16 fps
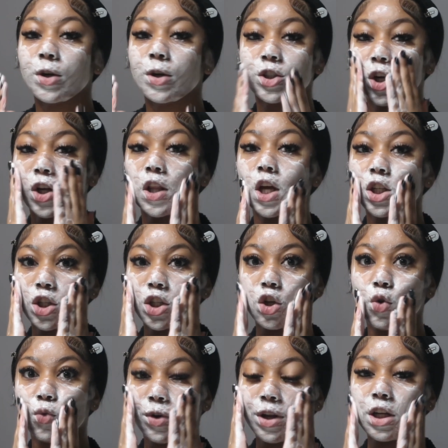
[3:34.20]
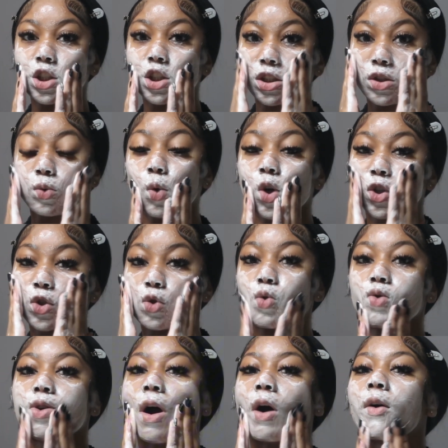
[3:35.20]
with your cleanser, you really just want
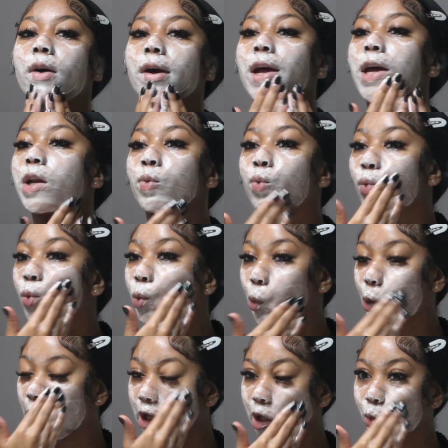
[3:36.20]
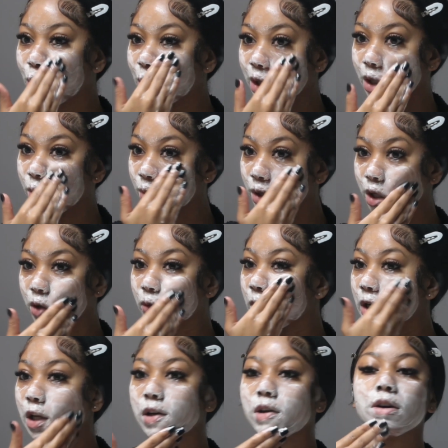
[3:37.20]
to go in really, really, really,
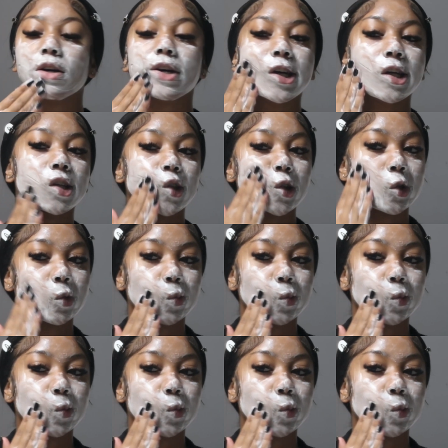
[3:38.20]
really good.